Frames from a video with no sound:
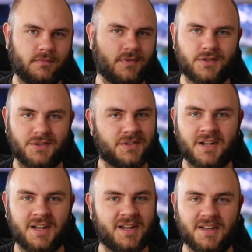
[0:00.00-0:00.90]
This
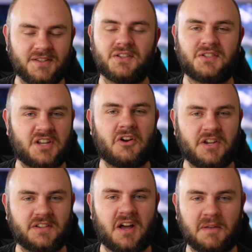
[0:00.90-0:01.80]
is a scary
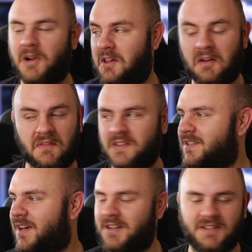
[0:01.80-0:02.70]
side, but I love this
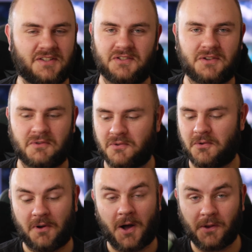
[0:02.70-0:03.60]
side. It's just so
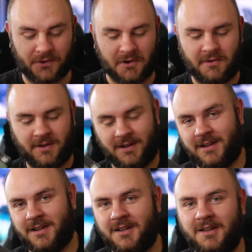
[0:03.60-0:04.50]
cool. Also,
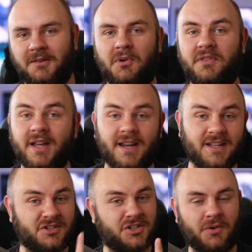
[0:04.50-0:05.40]
one thing I
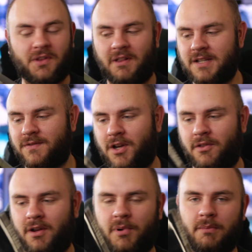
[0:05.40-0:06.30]
didn't show in the last video
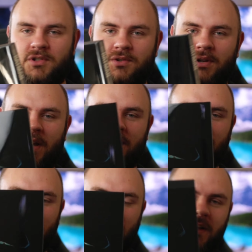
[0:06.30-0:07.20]
that I probably should
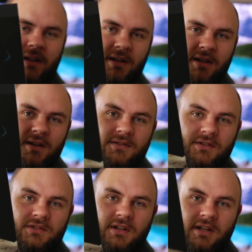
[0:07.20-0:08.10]
have is
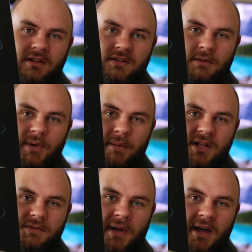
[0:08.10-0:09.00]
you see
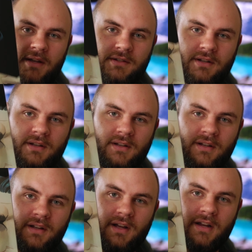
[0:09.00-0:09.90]
Batman's mask
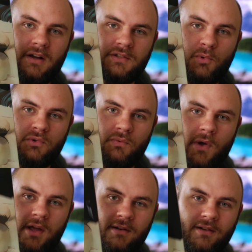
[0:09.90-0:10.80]
and now it's Bruce
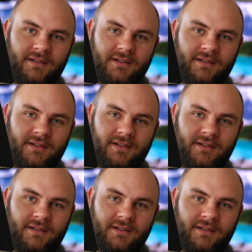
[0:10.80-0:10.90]
Wayne.